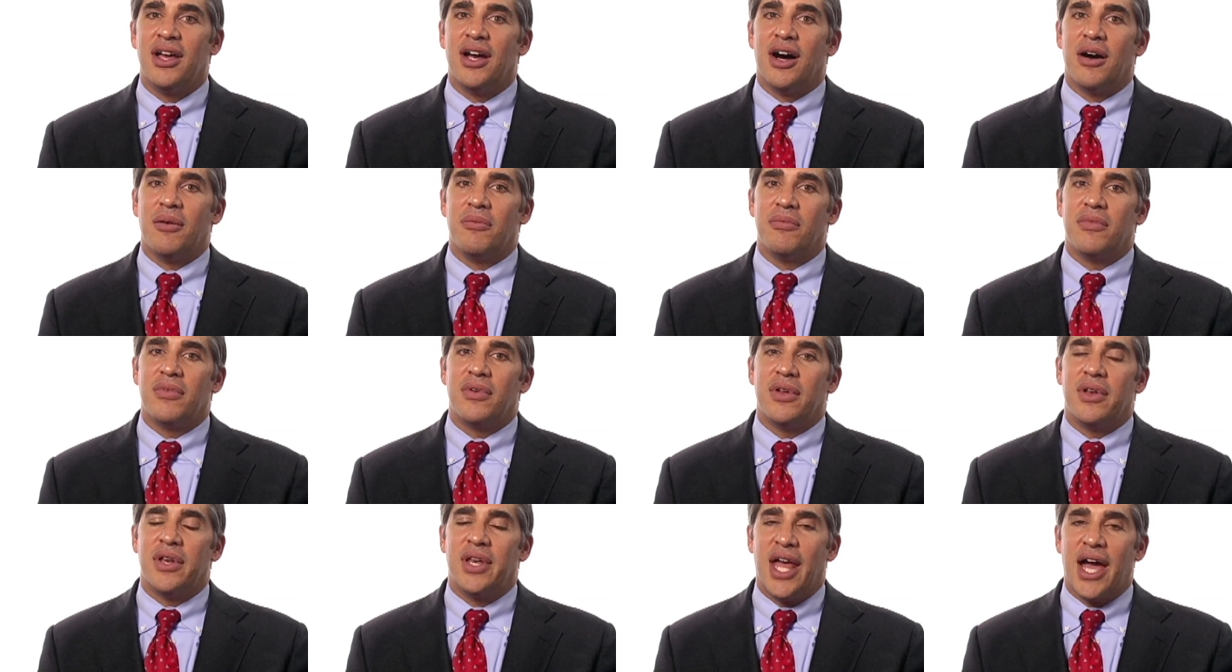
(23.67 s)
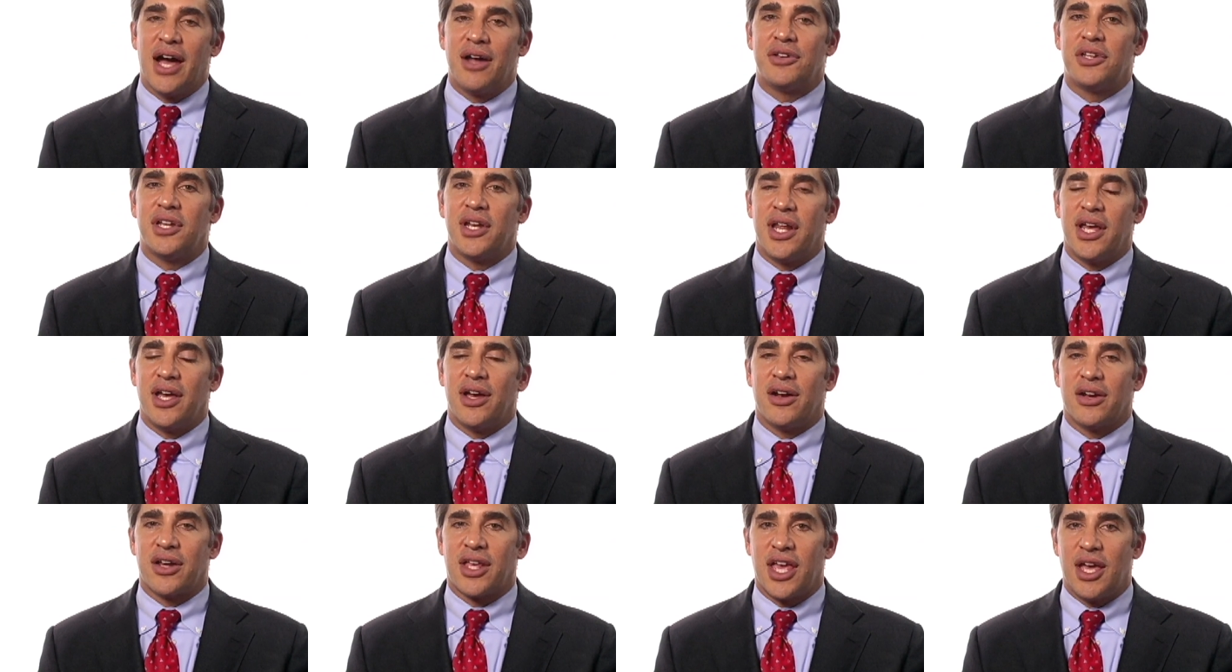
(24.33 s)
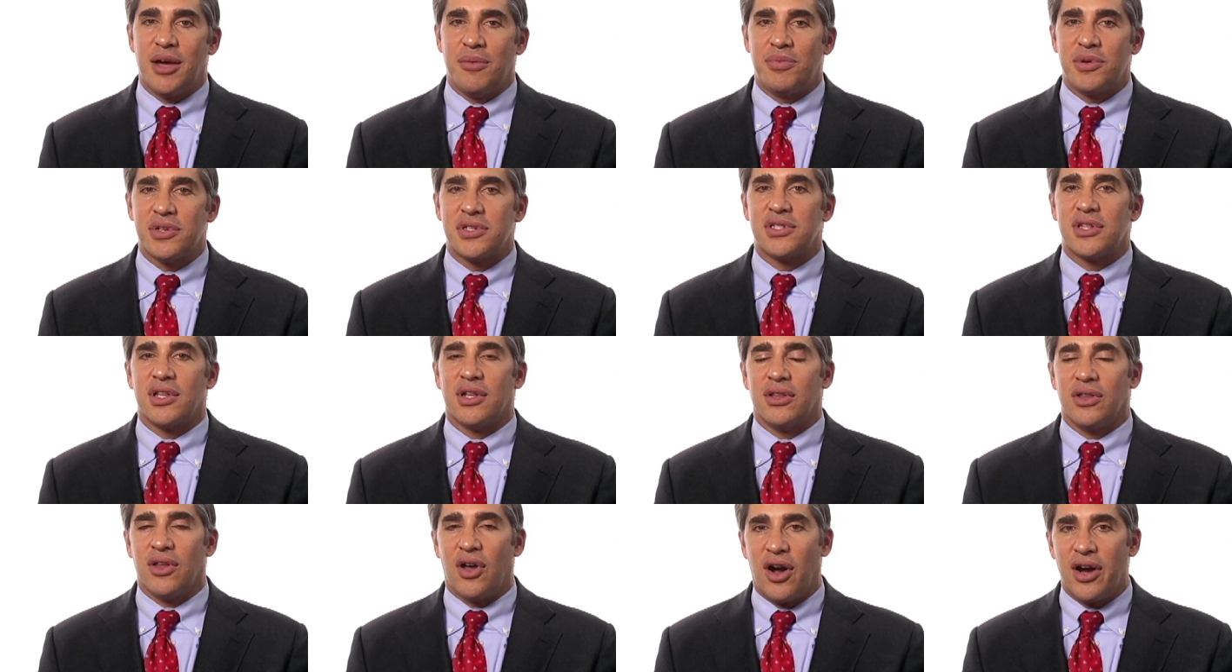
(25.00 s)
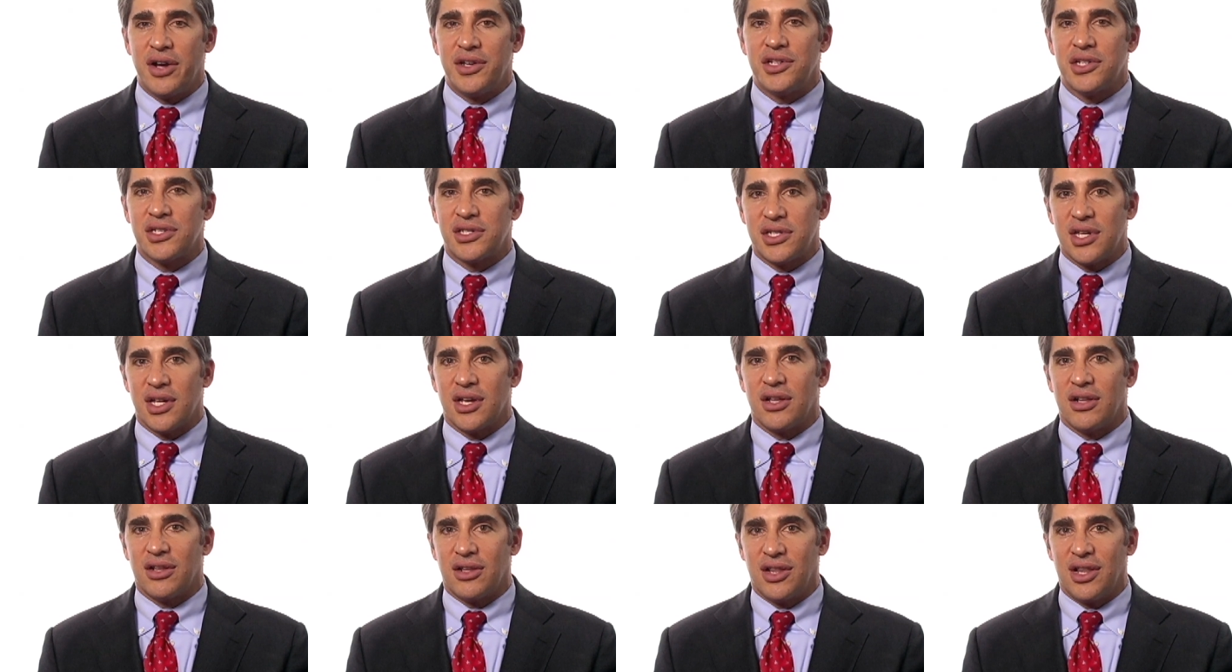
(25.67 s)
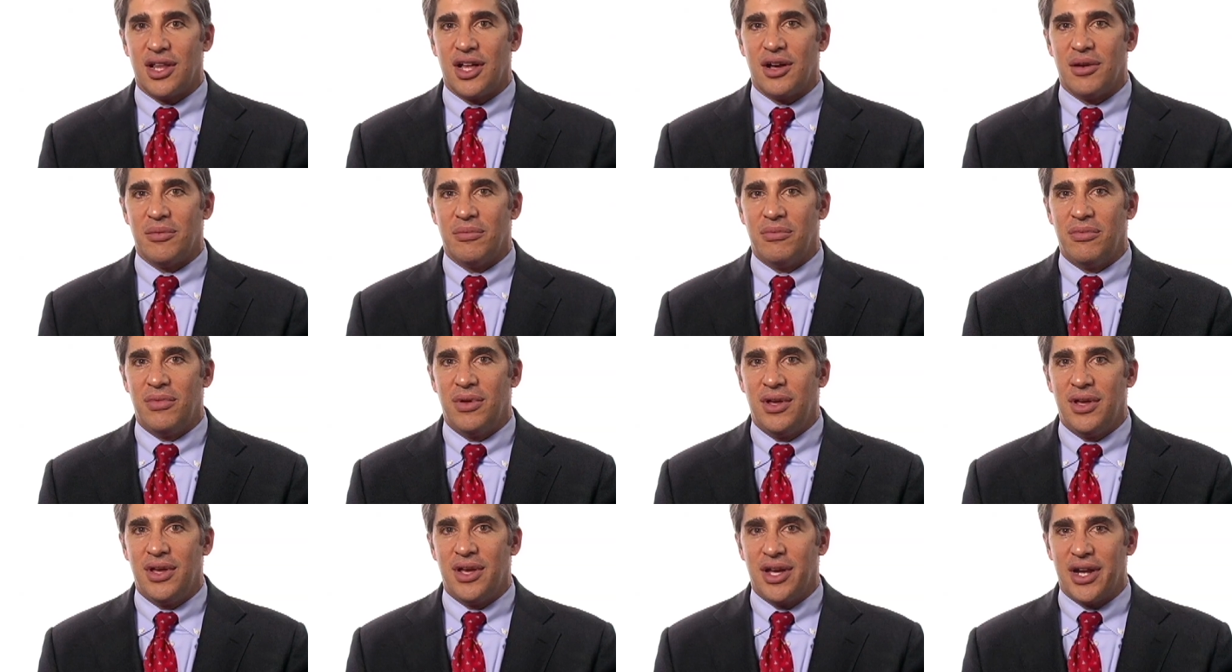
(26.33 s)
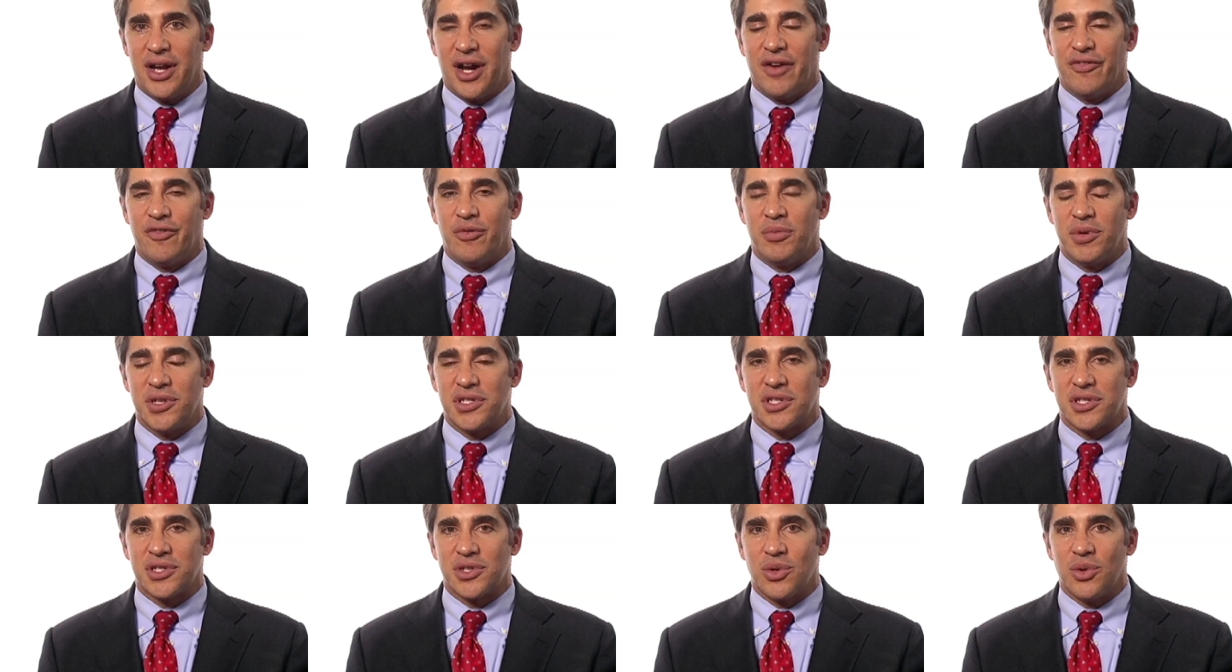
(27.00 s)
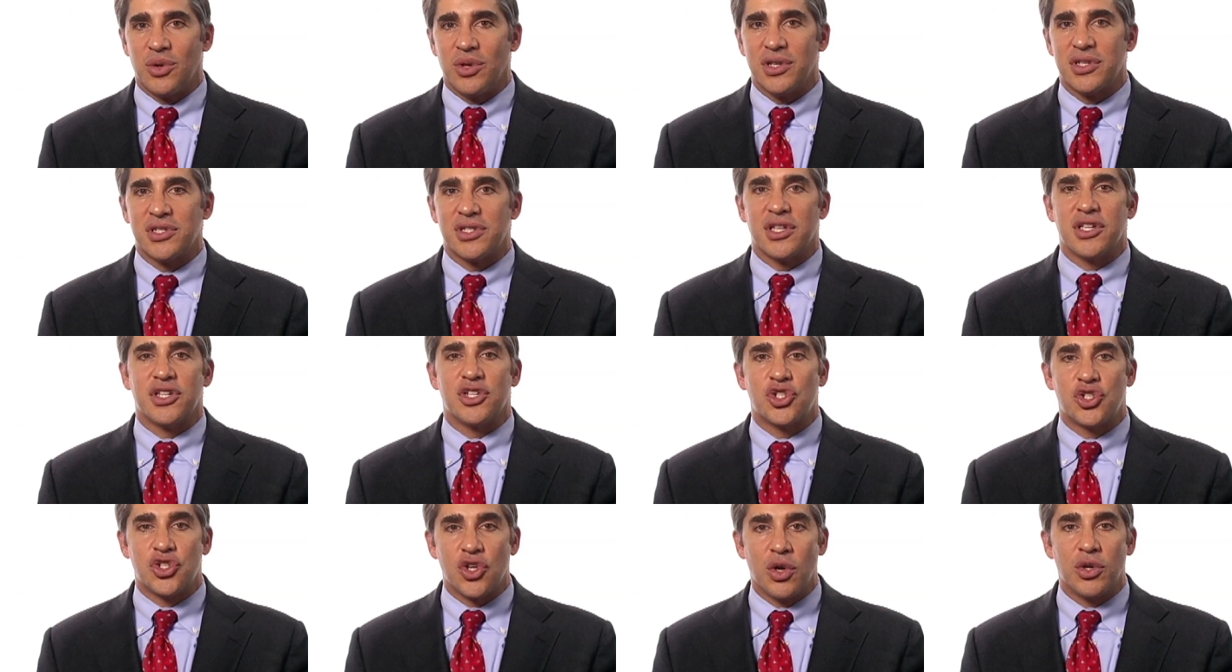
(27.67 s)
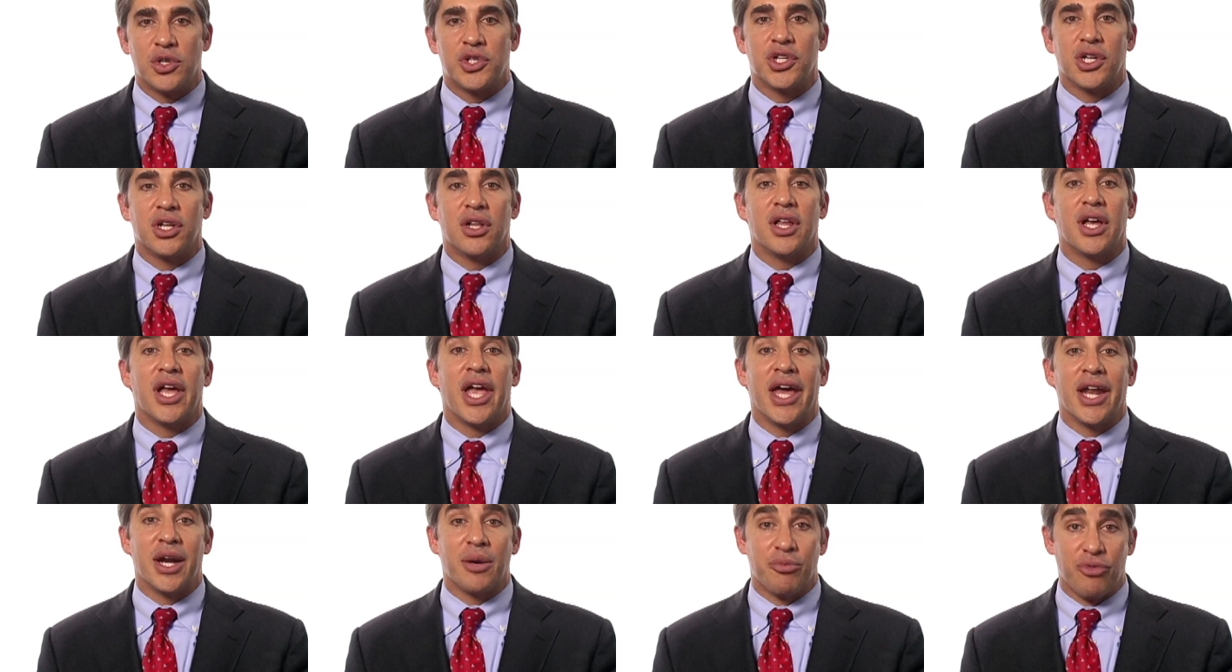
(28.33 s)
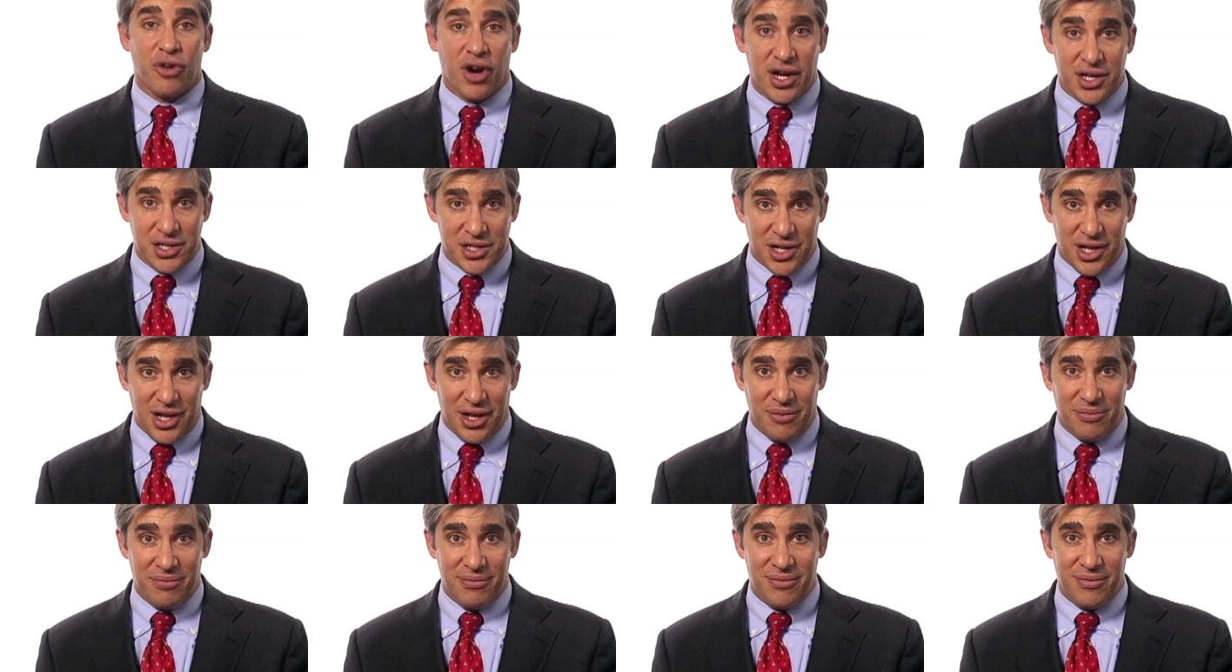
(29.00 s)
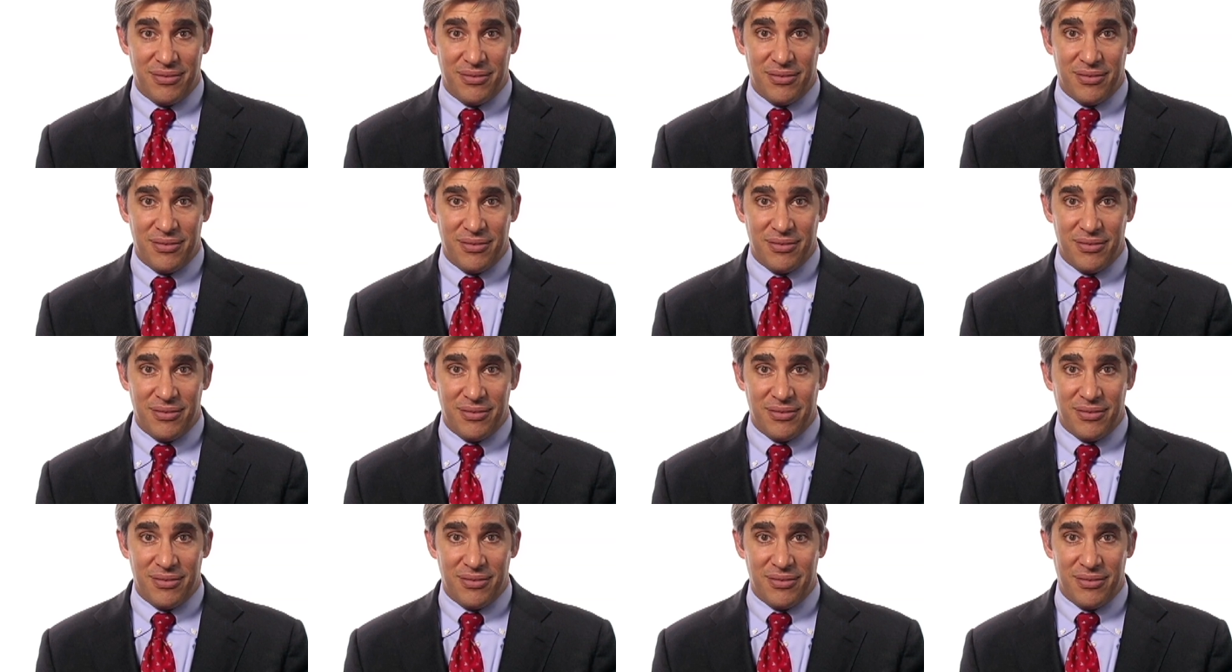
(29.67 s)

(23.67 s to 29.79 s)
Um, now, today on campus, the largest single club at Harvard Business School is the Social Enterprise Club.